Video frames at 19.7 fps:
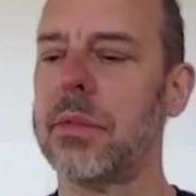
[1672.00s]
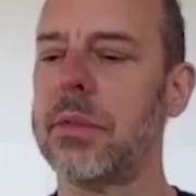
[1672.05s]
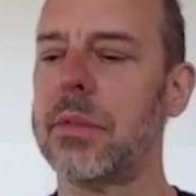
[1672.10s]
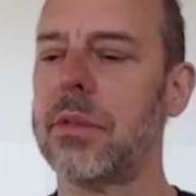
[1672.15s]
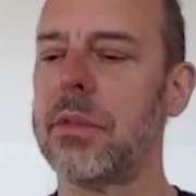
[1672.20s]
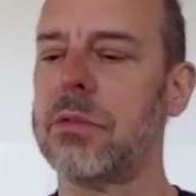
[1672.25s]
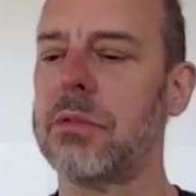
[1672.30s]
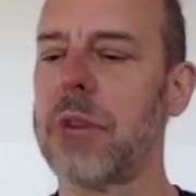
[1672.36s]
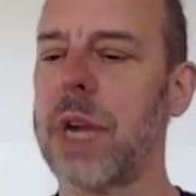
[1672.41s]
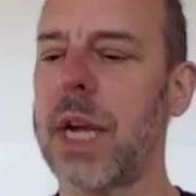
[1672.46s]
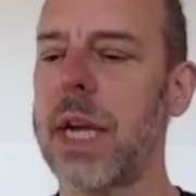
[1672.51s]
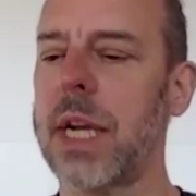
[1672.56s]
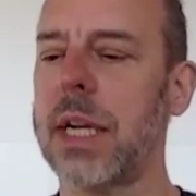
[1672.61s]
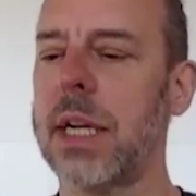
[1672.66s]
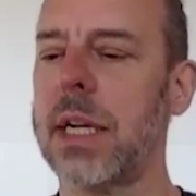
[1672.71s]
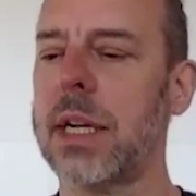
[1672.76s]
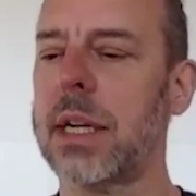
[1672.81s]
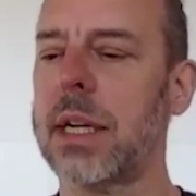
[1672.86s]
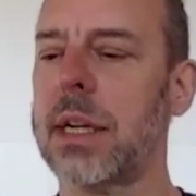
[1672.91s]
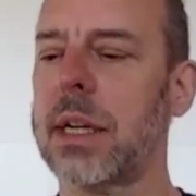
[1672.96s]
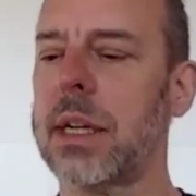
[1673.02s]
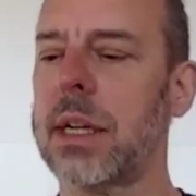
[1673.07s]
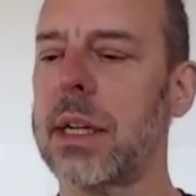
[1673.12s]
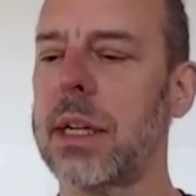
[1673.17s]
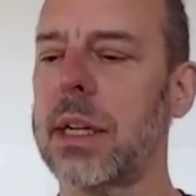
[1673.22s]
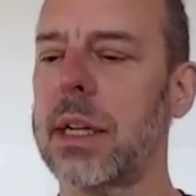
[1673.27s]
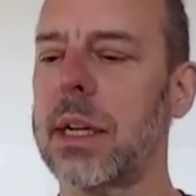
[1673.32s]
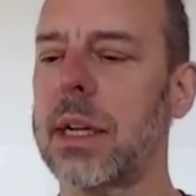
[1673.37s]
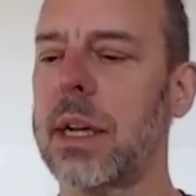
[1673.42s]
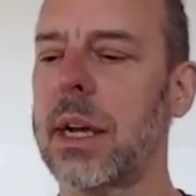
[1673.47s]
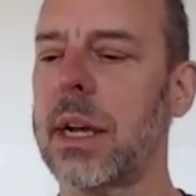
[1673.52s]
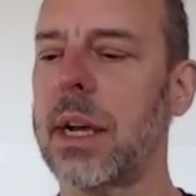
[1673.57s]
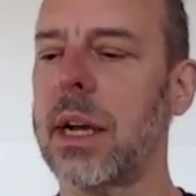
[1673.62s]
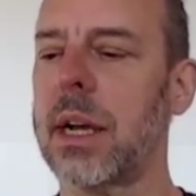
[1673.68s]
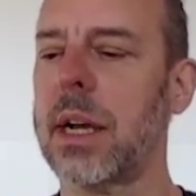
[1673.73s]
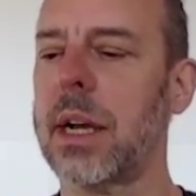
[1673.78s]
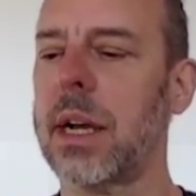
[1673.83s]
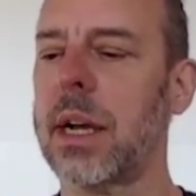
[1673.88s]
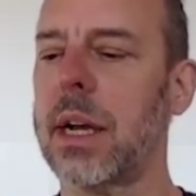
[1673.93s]
Reich,
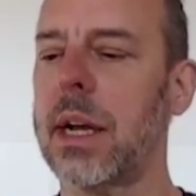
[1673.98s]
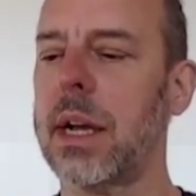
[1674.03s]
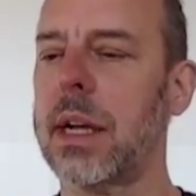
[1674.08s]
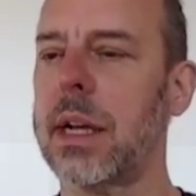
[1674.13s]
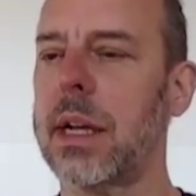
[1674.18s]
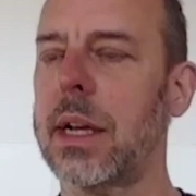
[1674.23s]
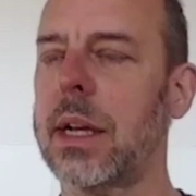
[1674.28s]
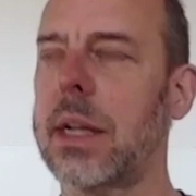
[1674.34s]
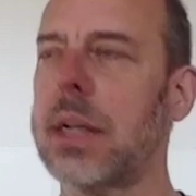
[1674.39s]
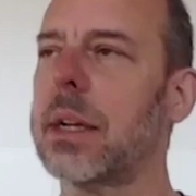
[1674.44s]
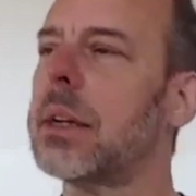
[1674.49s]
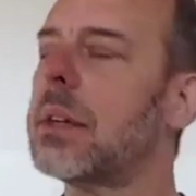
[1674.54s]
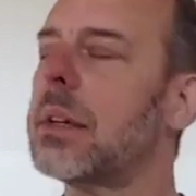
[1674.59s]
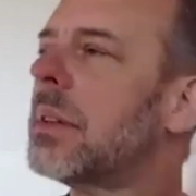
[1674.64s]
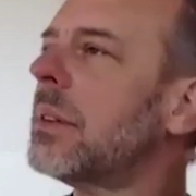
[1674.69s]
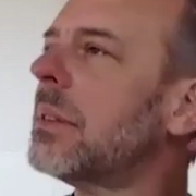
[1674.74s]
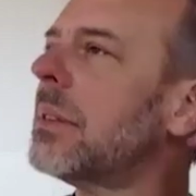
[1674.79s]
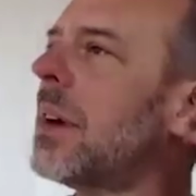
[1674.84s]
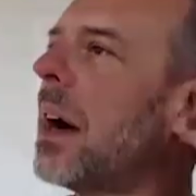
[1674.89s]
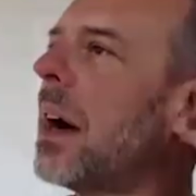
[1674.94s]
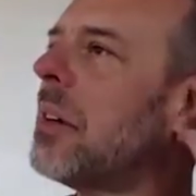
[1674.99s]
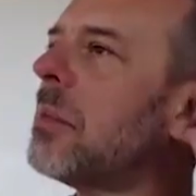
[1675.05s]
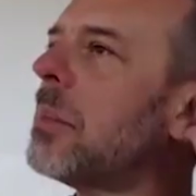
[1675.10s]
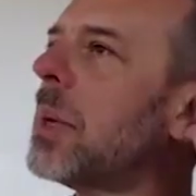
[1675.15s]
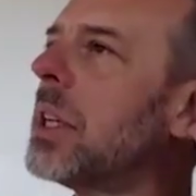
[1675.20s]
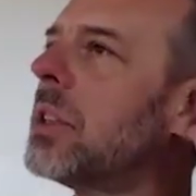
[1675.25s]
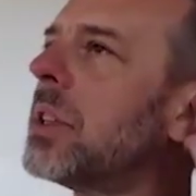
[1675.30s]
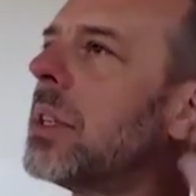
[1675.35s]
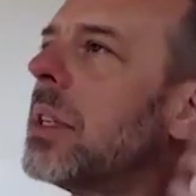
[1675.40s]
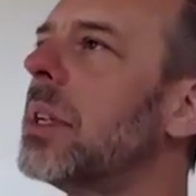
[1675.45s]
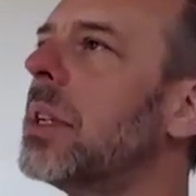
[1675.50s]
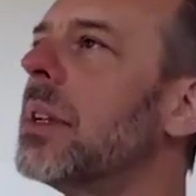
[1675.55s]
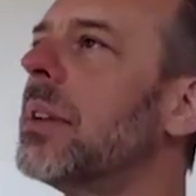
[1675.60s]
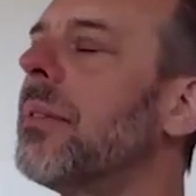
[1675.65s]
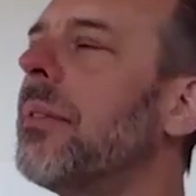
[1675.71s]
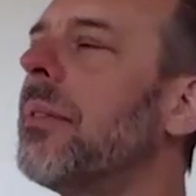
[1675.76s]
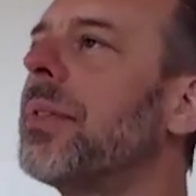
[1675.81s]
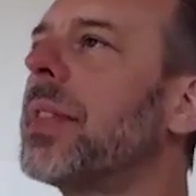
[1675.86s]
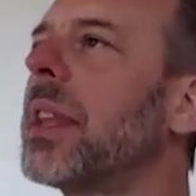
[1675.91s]
well, I've mentioned
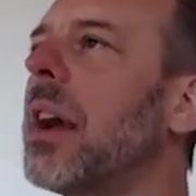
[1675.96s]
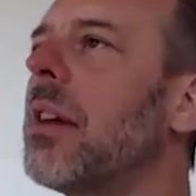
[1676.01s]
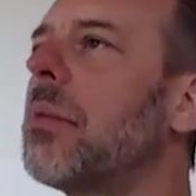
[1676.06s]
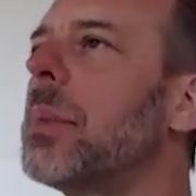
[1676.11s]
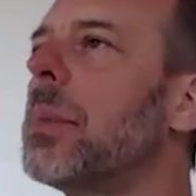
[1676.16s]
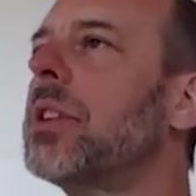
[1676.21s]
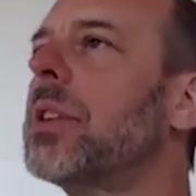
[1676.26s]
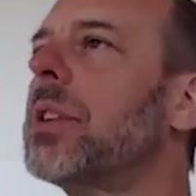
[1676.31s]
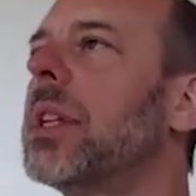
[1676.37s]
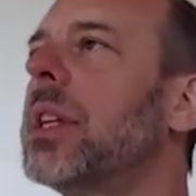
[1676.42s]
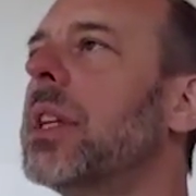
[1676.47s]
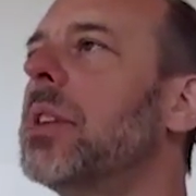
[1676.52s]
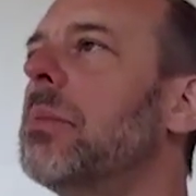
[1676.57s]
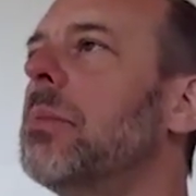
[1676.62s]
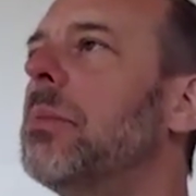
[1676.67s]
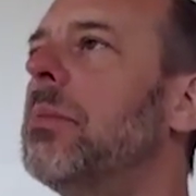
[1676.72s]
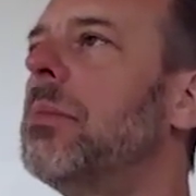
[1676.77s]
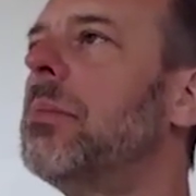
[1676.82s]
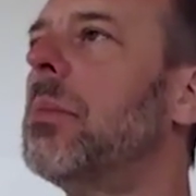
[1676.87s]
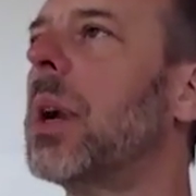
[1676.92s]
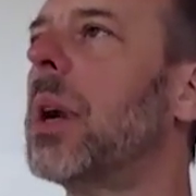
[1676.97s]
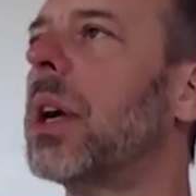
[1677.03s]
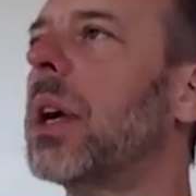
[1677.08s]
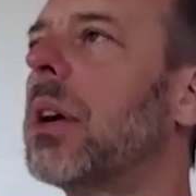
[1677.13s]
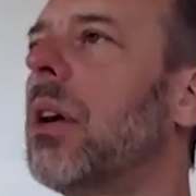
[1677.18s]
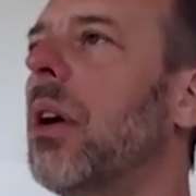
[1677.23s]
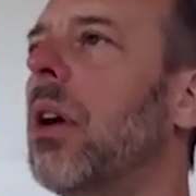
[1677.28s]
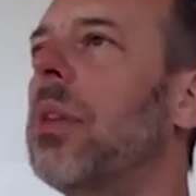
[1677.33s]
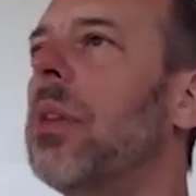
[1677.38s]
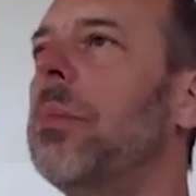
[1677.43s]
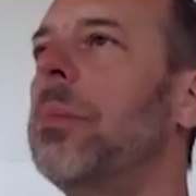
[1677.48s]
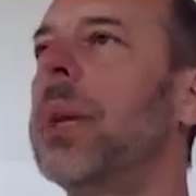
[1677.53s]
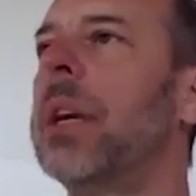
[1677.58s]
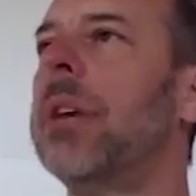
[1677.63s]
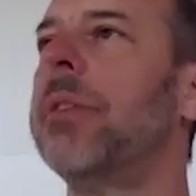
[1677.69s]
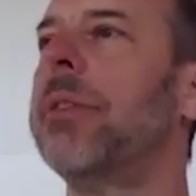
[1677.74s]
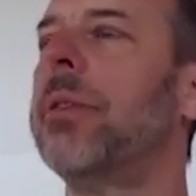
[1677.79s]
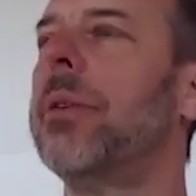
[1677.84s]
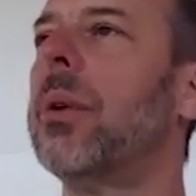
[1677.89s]
these, what I call the
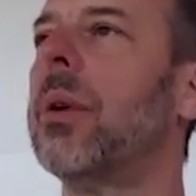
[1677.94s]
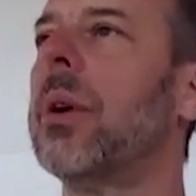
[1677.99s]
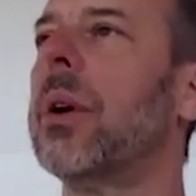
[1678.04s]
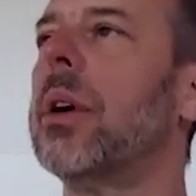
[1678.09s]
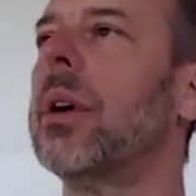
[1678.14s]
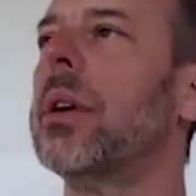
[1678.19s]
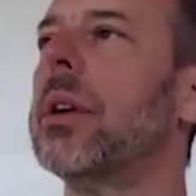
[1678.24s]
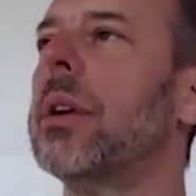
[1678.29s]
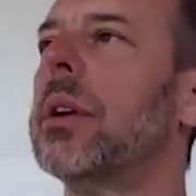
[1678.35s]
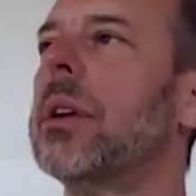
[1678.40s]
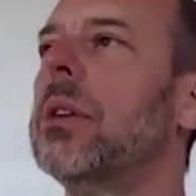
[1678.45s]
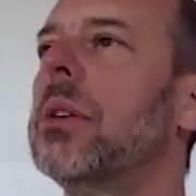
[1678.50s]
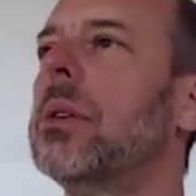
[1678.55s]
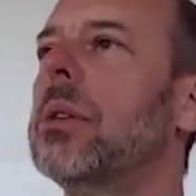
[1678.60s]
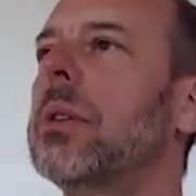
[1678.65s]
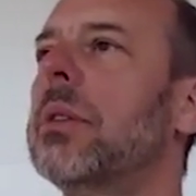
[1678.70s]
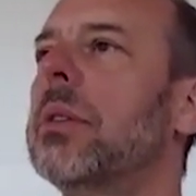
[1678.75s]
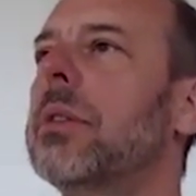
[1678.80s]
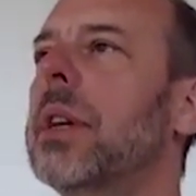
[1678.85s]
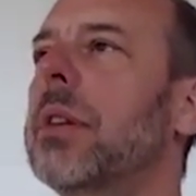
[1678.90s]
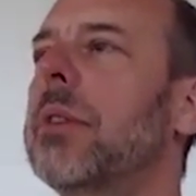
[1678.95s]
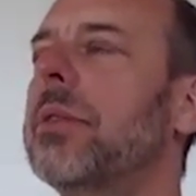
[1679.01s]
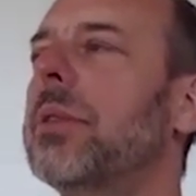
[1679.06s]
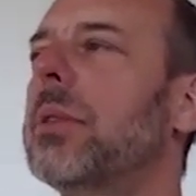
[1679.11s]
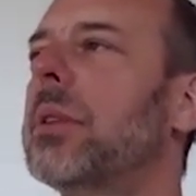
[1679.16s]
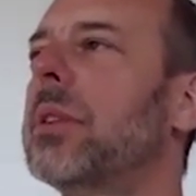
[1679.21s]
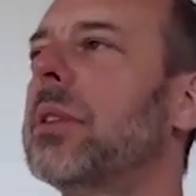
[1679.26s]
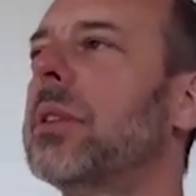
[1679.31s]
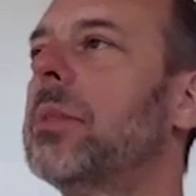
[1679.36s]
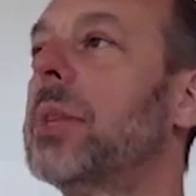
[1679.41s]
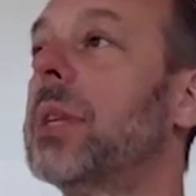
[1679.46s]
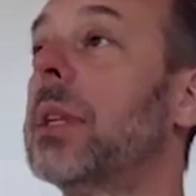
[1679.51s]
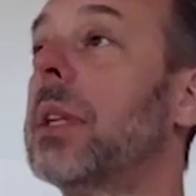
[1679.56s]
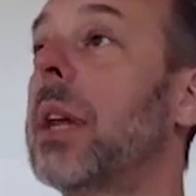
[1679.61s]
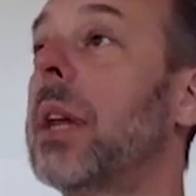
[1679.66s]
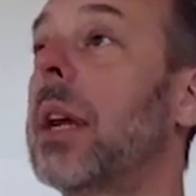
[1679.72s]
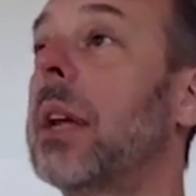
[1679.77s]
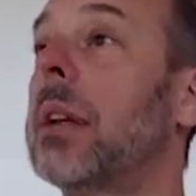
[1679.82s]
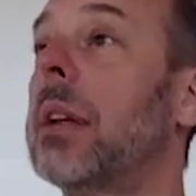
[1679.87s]
big four, who influenced me a
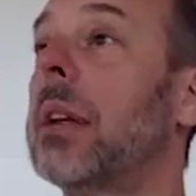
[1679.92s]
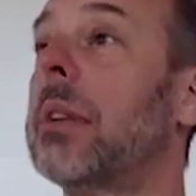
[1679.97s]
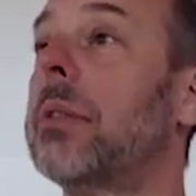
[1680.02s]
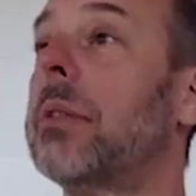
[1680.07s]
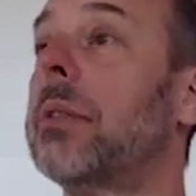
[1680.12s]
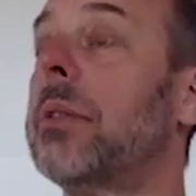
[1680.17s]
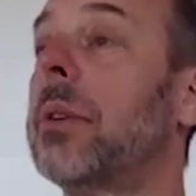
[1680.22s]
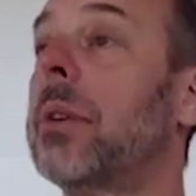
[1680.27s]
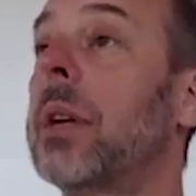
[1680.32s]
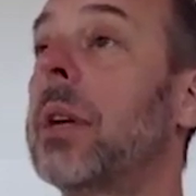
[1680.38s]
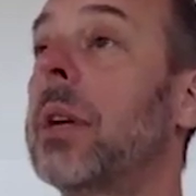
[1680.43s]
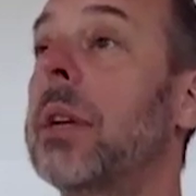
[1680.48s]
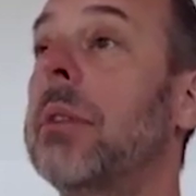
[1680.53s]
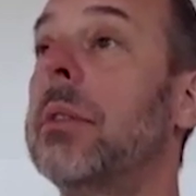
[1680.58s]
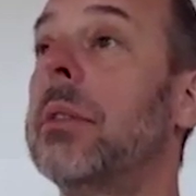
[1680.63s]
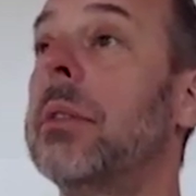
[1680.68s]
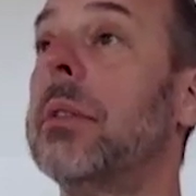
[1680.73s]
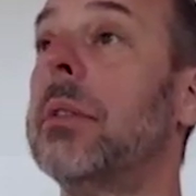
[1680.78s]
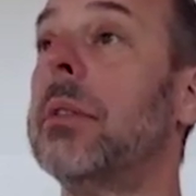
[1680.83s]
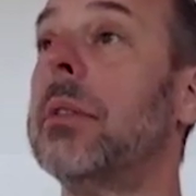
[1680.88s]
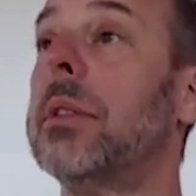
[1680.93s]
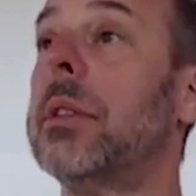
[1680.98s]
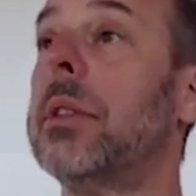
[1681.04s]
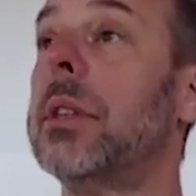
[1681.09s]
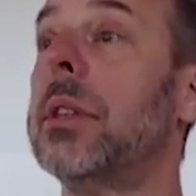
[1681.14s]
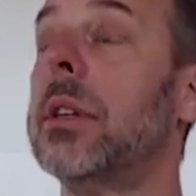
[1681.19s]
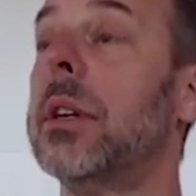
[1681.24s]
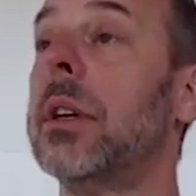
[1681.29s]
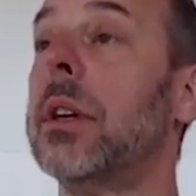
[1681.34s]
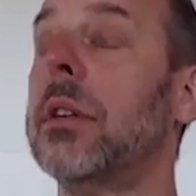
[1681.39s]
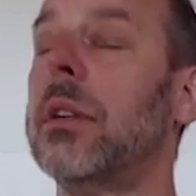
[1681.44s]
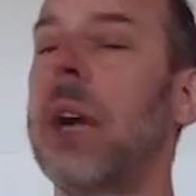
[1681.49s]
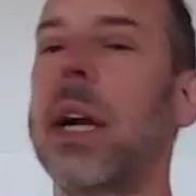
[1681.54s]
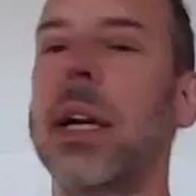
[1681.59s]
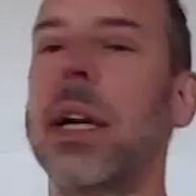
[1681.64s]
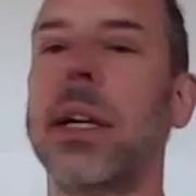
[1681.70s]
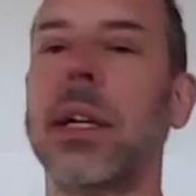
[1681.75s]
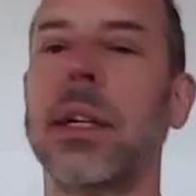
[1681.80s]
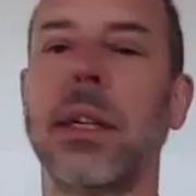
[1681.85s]
lot: Freud, Jung,
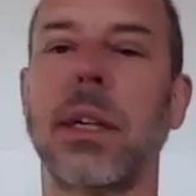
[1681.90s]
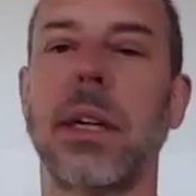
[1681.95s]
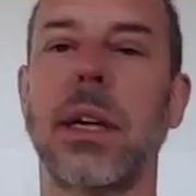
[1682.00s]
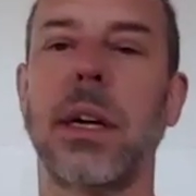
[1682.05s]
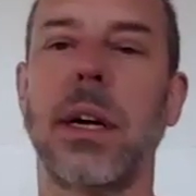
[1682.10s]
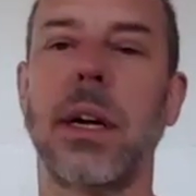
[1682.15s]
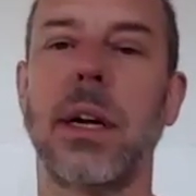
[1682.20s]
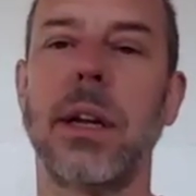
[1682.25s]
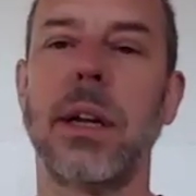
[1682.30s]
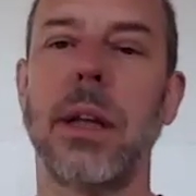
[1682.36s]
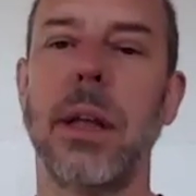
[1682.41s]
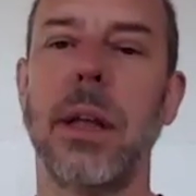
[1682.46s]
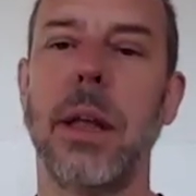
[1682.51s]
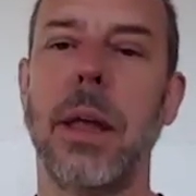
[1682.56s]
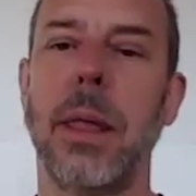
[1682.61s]
Reich, and Lacan.